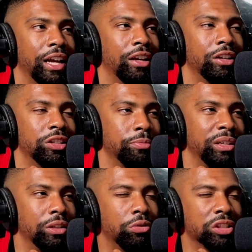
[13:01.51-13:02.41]
It could just be
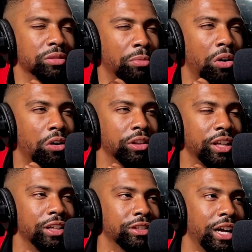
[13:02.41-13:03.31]
little small
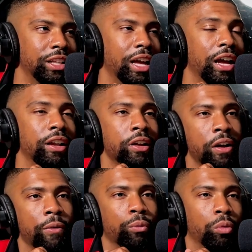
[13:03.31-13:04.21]
things like that
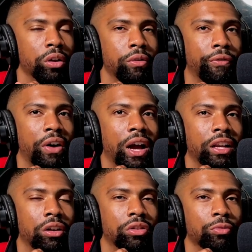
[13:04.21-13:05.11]
where you find
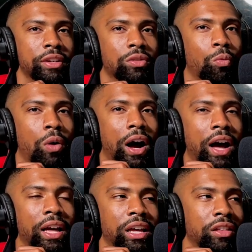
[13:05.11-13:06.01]
out the reason
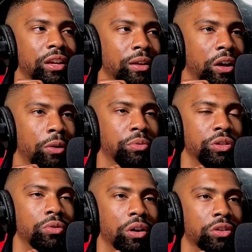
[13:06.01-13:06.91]
why, and then it helps
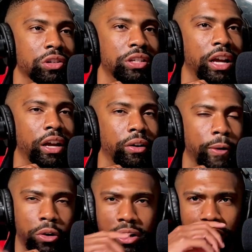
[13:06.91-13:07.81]
you understand,
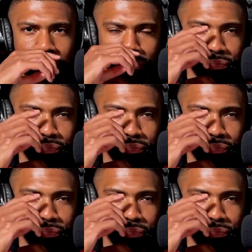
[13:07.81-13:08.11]
okay,